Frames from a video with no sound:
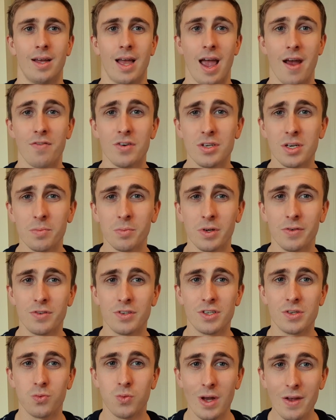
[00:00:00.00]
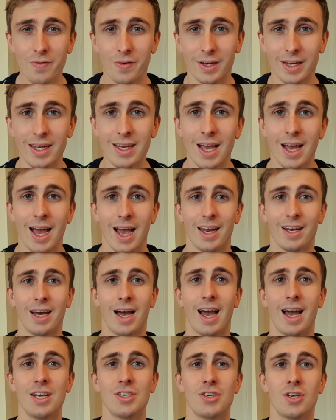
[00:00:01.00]
Everton moved swiftly,
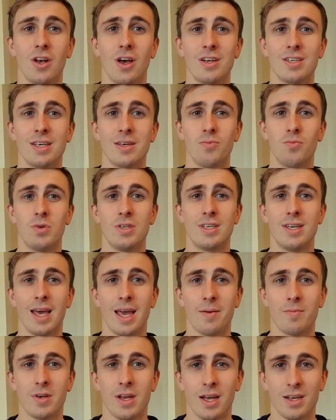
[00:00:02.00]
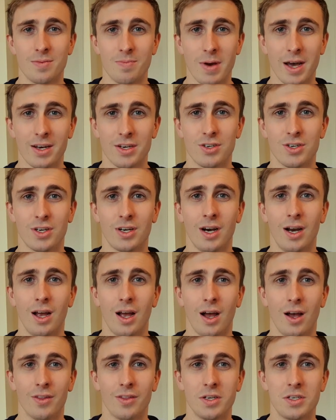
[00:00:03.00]
and Ancelotti was named as manager
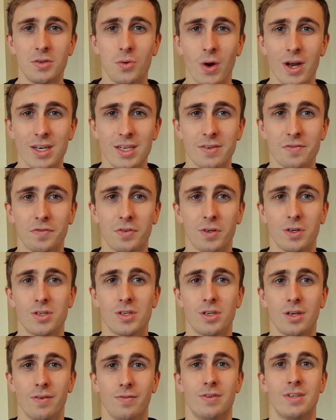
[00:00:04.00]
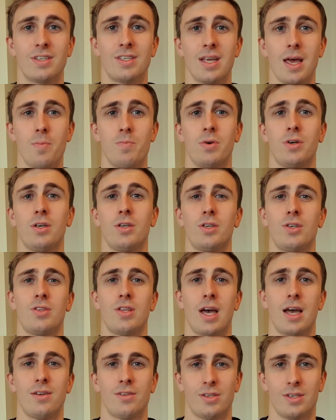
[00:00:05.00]
on the 21st of December
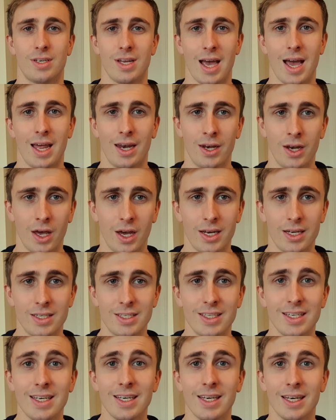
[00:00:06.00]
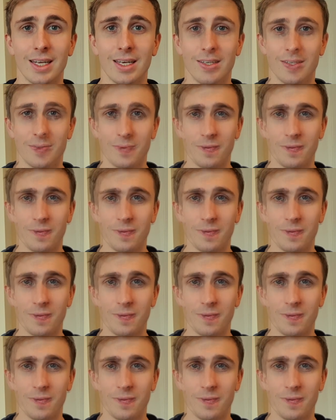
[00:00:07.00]
2019.